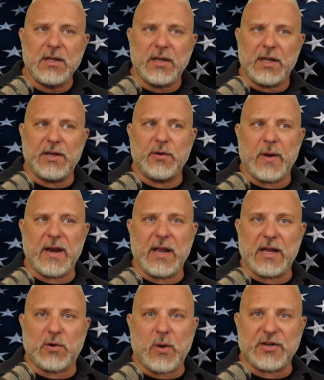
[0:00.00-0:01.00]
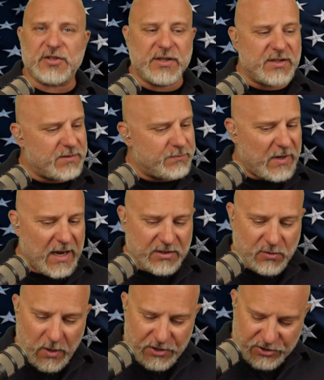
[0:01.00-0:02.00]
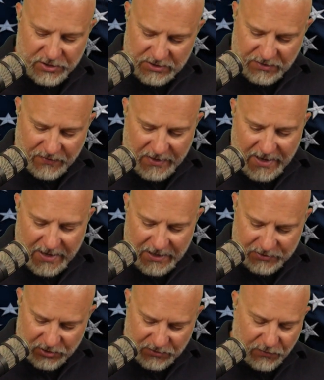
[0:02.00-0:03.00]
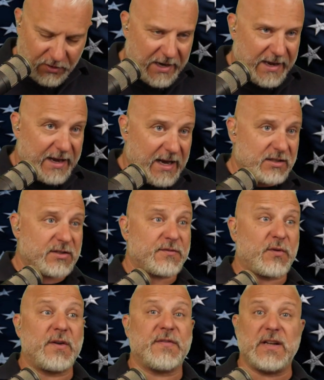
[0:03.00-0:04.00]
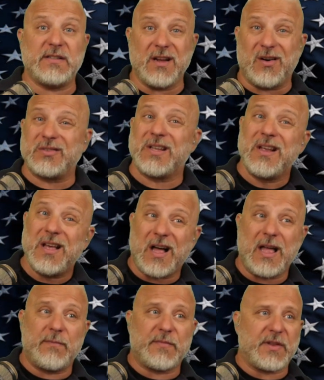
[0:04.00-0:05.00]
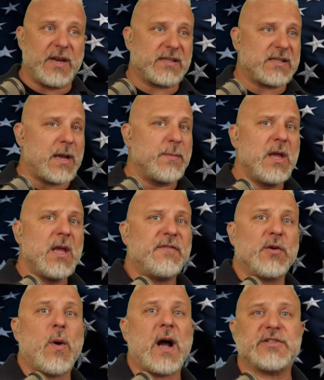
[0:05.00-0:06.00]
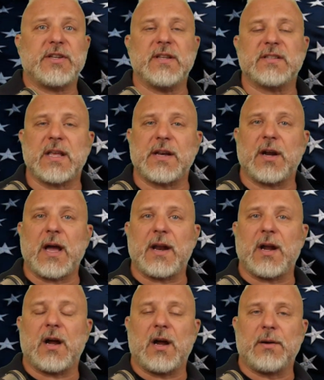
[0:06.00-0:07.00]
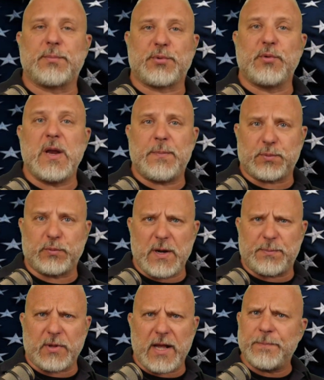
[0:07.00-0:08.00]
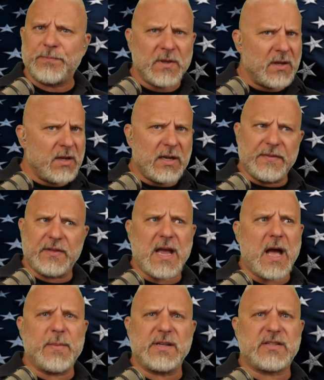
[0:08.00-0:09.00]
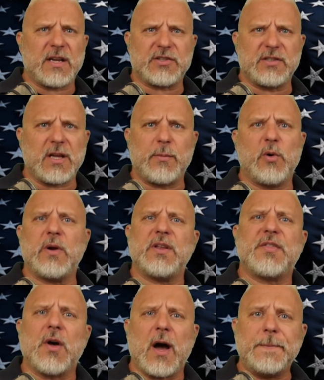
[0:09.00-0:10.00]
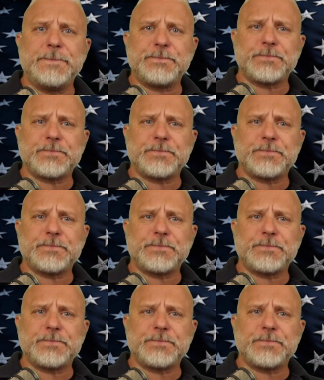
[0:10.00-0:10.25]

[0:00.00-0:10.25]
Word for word: you want to questions, ask questions. If I got answers for you, I got answers for you. If I don't, I'll have them for the next time. If you're watching this on a replay, in the comment section, tell me what you thought.